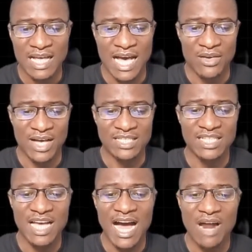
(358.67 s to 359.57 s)
And you can see
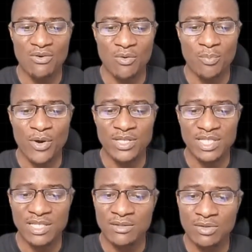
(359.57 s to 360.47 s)
the arrow
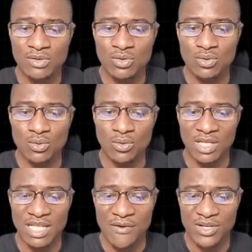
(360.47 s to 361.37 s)
pointing to
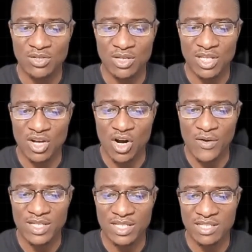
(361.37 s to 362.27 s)
the direction the
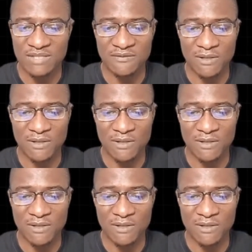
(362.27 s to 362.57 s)
current is